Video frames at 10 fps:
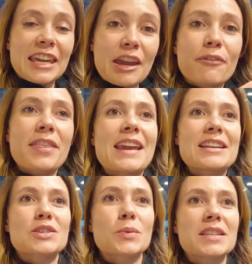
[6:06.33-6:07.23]
Give
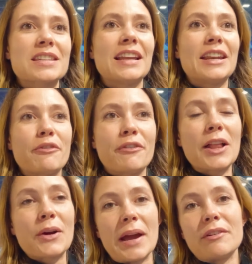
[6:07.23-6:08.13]
DS Switzerland a
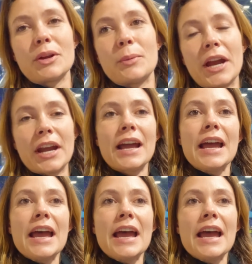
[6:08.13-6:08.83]
follow everywhere.